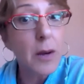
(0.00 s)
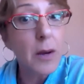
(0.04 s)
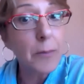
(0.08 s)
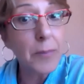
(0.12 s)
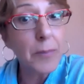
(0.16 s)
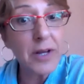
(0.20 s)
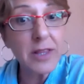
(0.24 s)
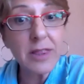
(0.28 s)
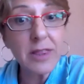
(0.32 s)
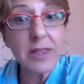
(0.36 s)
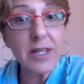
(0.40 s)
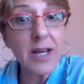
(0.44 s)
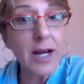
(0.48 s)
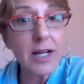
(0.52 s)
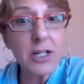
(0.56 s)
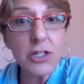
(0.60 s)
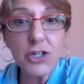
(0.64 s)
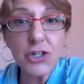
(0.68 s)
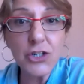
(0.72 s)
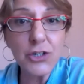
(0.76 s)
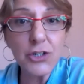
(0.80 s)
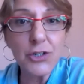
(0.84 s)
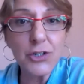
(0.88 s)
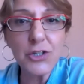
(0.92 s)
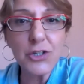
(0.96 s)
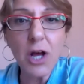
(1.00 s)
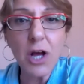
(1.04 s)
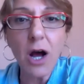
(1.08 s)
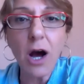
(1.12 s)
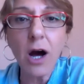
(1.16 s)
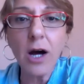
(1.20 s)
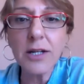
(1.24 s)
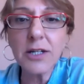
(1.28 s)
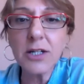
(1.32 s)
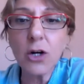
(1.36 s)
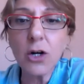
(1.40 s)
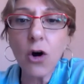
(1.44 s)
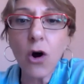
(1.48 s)
But Thatcher's
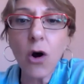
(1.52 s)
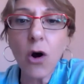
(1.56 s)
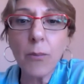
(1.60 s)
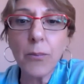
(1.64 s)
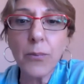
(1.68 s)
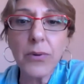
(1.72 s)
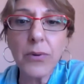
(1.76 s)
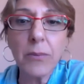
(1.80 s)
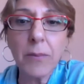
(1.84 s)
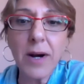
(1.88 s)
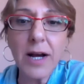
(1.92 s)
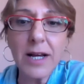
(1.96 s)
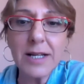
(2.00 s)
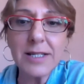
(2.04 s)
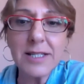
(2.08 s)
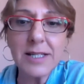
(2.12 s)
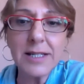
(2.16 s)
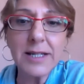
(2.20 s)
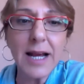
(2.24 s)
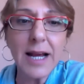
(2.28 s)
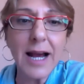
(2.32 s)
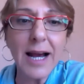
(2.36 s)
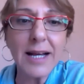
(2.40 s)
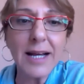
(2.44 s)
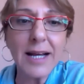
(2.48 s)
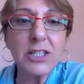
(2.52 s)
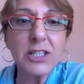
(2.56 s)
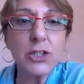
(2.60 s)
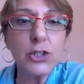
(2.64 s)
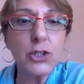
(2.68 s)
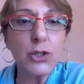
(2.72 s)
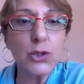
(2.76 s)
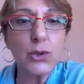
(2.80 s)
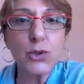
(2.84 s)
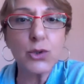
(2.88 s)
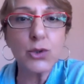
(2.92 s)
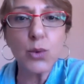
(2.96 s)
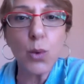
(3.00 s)
uncompromising
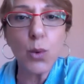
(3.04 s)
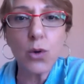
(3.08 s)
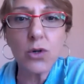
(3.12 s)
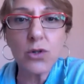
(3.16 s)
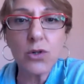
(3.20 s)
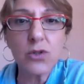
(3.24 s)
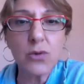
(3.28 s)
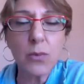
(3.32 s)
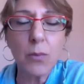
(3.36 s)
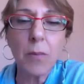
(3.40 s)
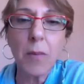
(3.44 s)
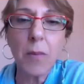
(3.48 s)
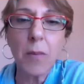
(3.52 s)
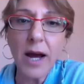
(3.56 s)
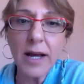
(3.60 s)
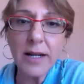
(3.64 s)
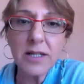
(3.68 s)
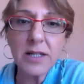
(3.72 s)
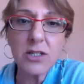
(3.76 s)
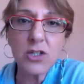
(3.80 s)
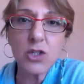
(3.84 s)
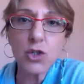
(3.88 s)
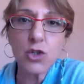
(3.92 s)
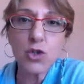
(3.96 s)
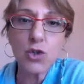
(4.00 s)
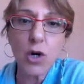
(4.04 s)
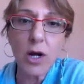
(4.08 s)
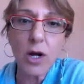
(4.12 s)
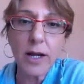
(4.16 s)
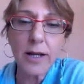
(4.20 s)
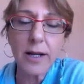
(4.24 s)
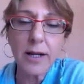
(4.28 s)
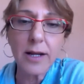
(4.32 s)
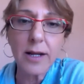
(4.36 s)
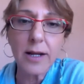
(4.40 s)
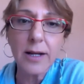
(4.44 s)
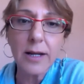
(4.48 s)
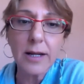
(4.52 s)
attitude towards the miners'
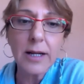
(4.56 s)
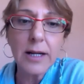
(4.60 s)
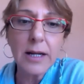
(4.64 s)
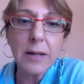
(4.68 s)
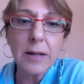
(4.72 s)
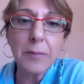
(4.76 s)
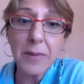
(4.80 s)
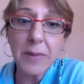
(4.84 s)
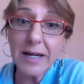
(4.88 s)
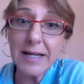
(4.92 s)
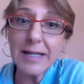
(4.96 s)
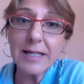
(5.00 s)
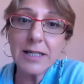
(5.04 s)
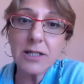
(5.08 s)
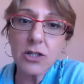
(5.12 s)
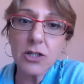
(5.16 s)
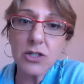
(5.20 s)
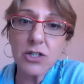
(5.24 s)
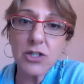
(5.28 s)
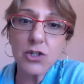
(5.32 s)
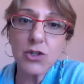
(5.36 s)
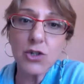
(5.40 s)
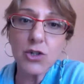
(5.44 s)
strike in